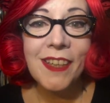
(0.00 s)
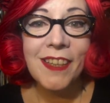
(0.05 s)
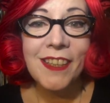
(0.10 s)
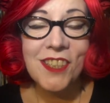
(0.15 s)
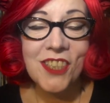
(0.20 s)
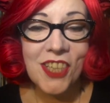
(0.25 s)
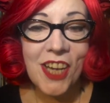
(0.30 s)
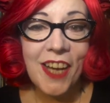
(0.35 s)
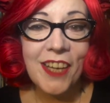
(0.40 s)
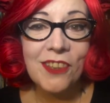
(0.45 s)

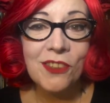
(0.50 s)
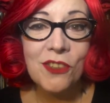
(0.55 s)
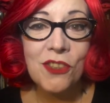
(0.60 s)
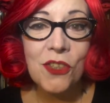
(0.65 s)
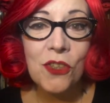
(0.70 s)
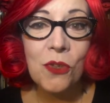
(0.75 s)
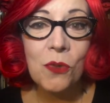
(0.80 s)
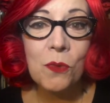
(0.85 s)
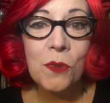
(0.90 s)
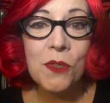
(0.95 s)
child
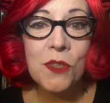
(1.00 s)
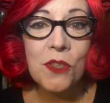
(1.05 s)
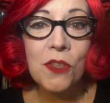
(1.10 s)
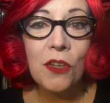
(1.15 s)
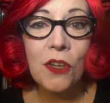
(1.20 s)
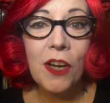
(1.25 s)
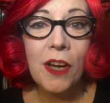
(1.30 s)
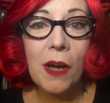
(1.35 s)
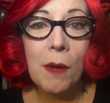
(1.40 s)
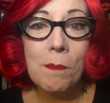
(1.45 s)
who was
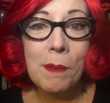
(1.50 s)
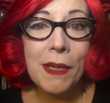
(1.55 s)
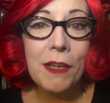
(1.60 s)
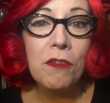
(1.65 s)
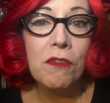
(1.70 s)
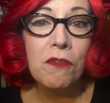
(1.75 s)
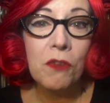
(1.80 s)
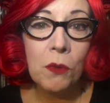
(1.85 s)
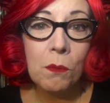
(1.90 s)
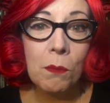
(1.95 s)
a big
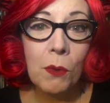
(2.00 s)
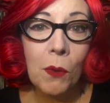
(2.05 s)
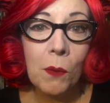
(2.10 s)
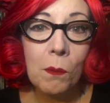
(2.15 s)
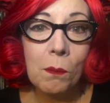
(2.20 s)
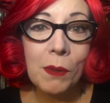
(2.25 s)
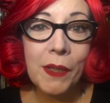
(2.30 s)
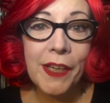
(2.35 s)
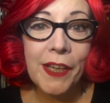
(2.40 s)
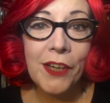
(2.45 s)
football
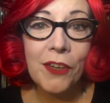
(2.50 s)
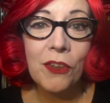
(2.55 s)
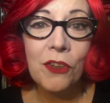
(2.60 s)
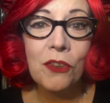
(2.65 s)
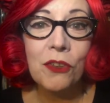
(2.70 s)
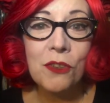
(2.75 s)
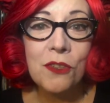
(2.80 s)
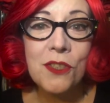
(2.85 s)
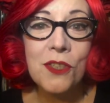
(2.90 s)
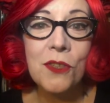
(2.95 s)
player who
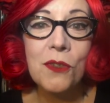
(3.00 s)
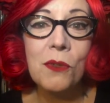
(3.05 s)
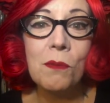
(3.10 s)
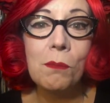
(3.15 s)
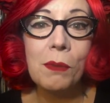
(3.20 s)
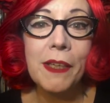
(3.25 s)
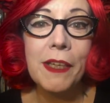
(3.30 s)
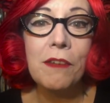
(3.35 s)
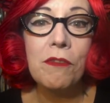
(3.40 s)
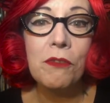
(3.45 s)
used to go and
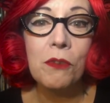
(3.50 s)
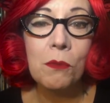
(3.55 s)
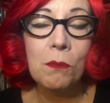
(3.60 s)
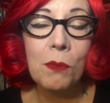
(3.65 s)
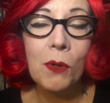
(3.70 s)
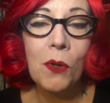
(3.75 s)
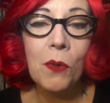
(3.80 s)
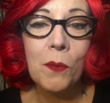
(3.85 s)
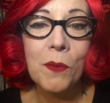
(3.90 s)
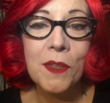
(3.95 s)
play
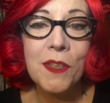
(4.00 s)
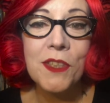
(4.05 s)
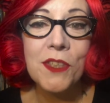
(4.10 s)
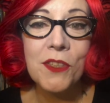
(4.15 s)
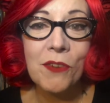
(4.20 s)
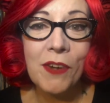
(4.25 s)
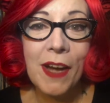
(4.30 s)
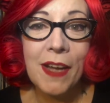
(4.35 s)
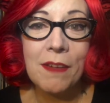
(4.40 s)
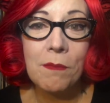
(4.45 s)
football with his
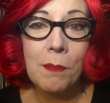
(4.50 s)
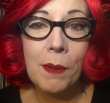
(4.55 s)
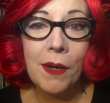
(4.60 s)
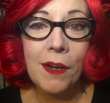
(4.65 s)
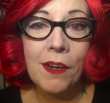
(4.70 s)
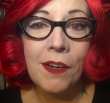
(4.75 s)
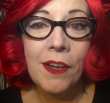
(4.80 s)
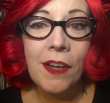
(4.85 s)
grandpa